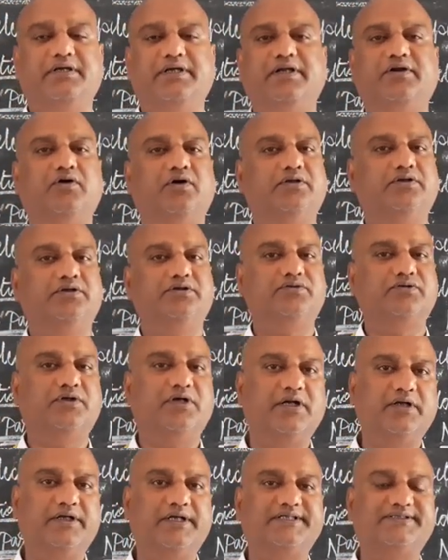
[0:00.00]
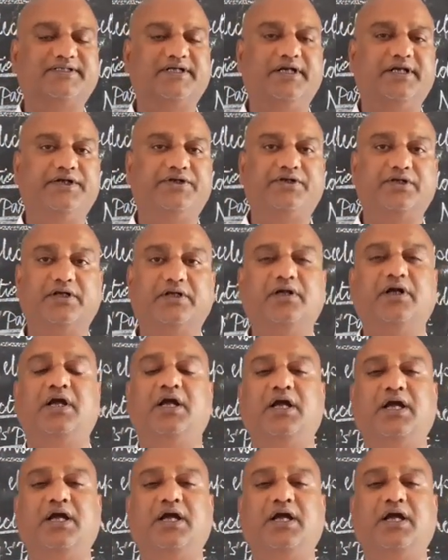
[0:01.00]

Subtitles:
in order to contest election.